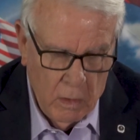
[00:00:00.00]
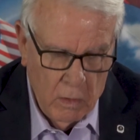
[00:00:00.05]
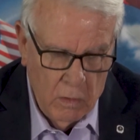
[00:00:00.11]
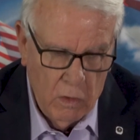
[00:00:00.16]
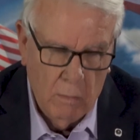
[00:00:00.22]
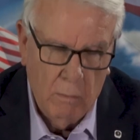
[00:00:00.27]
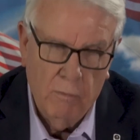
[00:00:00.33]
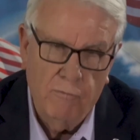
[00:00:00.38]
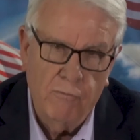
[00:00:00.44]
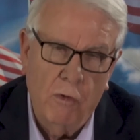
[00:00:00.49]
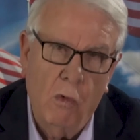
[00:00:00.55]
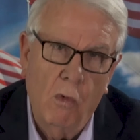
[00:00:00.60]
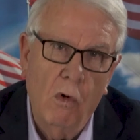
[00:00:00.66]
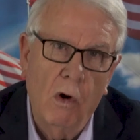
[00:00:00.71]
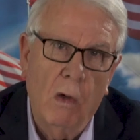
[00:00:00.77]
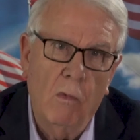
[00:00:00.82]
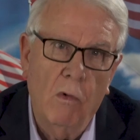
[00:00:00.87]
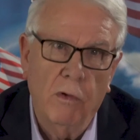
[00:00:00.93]
Number
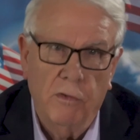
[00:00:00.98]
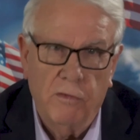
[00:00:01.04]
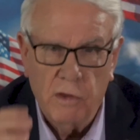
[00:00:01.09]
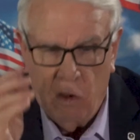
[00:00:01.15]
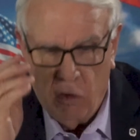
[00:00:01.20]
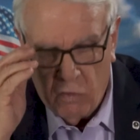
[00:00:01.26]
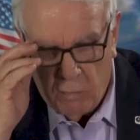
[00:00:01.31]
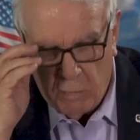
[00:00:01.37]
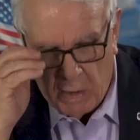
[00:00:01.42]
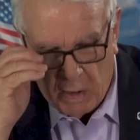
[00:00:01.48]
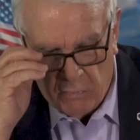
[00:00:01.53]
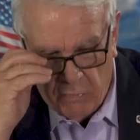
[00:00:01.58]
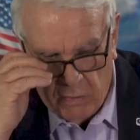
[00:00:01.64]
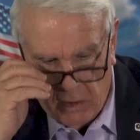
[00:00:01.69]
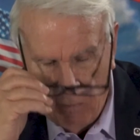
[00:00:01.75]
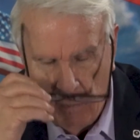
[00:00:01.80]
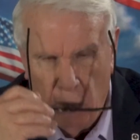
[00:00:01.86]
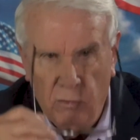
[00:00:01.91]
4, I want to talk about
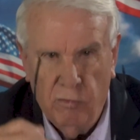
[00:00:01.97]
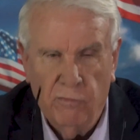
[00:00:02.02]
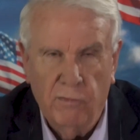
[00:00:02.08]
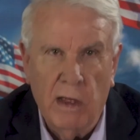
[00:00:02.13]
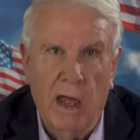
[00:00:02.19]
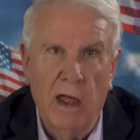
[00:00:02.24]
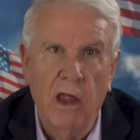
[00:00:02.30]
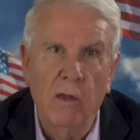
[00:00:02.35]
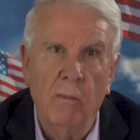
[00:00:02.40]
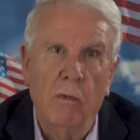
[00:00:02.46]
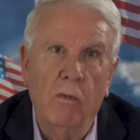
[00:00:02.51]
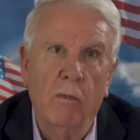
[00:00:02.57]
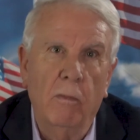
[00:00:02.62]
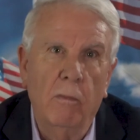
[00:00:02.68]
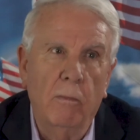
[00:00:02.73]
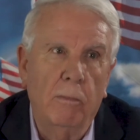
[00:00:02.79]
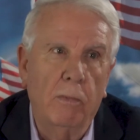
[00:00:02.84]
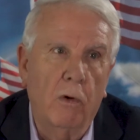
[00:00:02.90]
the most
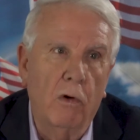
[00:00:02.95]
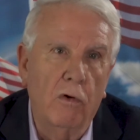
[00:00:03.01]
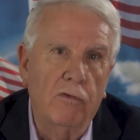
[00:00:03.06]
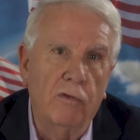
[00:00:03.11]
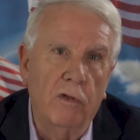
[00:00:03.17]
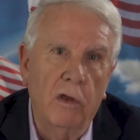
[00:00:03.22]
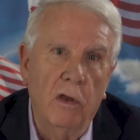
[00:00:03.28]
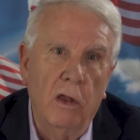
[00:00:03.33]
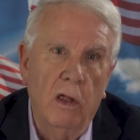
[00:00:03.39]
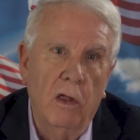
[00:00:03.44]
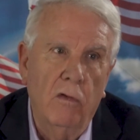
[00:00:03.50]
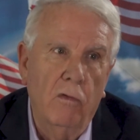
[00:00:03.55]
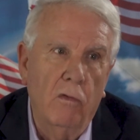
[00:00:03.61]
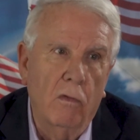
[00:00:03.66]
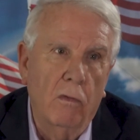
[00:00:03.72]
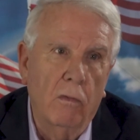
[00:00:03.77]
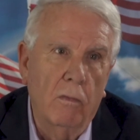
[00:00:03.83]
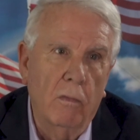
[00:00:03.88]
valuable person in
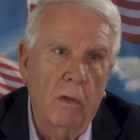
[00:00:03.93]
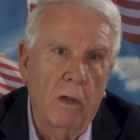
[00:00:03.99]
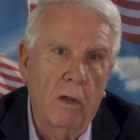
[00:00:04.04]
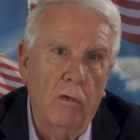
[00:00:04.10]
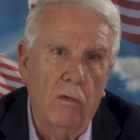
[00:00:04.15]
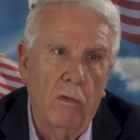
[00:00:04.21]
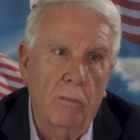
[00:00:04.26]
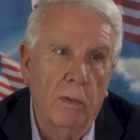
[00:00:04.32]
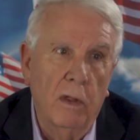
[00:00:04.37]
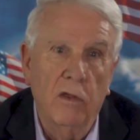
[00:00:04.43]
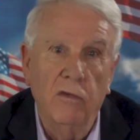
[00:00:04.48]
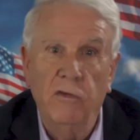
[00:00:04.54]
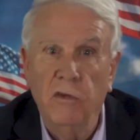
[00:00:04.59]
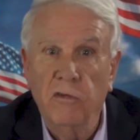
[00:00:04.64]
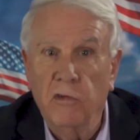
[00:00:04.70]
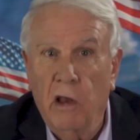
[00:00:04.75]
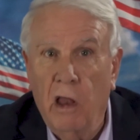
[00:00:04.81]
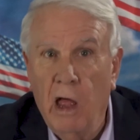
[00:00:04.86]
your
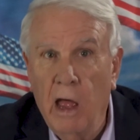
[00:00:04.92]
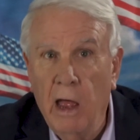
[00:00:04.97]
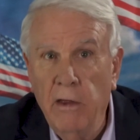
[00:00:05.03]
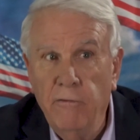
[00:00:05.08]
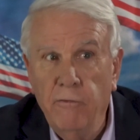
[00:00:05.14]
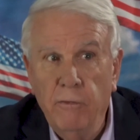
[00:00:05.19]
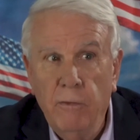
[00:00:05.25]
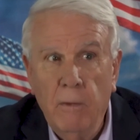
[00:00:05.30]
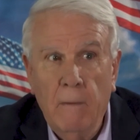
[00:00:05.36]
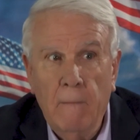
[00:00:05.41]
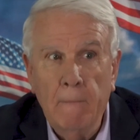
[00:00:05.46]
business life.